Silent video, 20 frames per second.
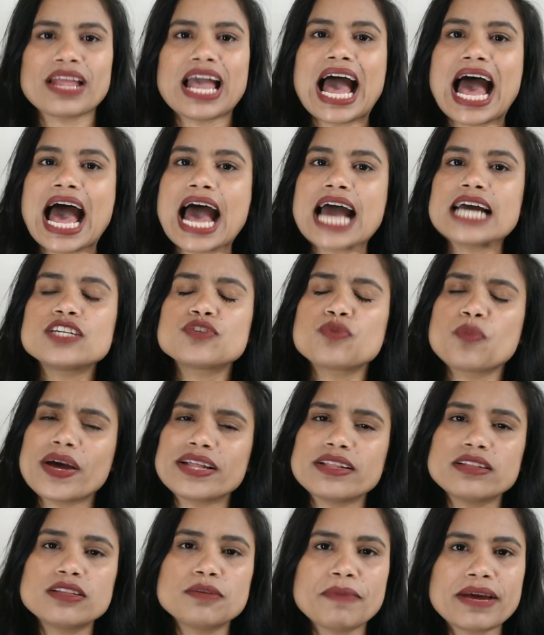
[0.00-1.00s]
and
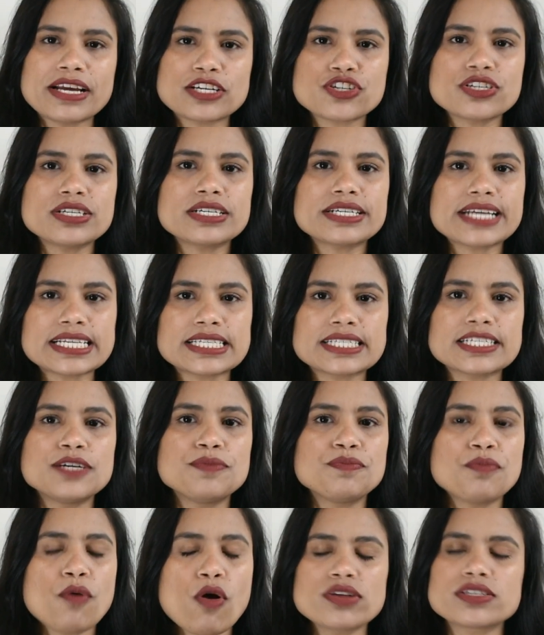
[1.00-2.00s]
whether the patient
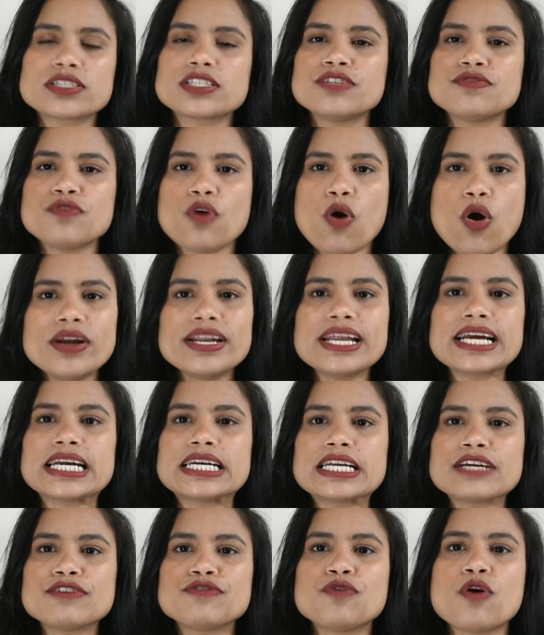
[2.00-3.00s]
tested positive or
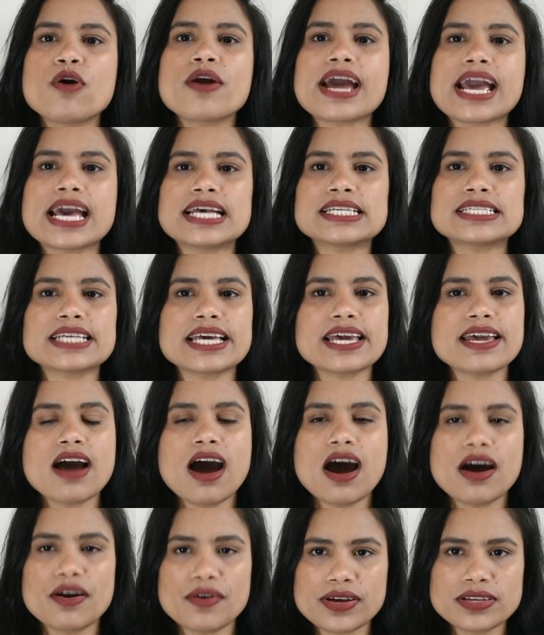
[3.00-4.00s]
negative for
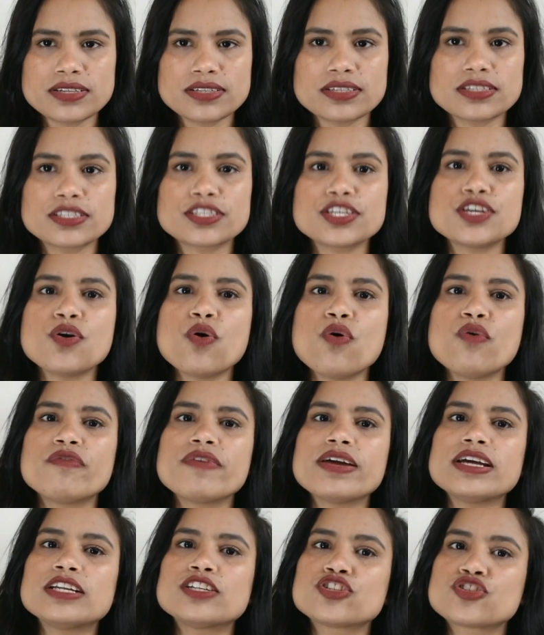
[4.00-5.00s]

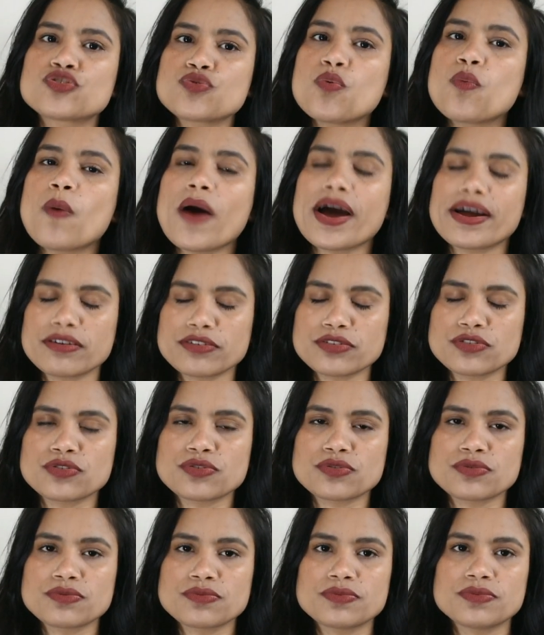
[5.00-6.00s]
SARS-CoV-2
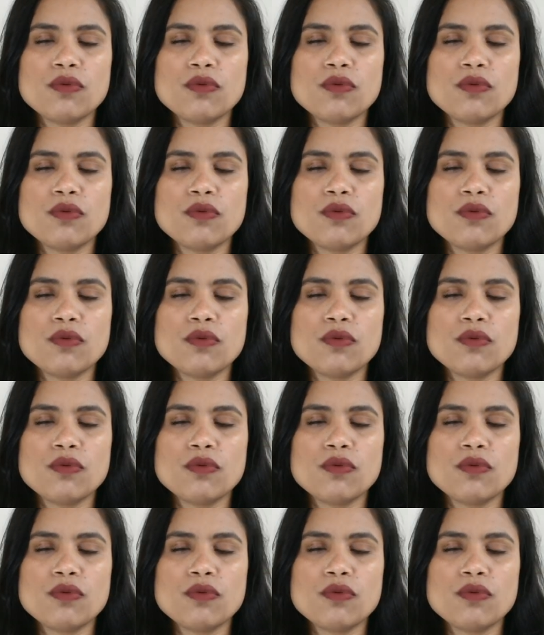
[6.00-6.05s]
virus.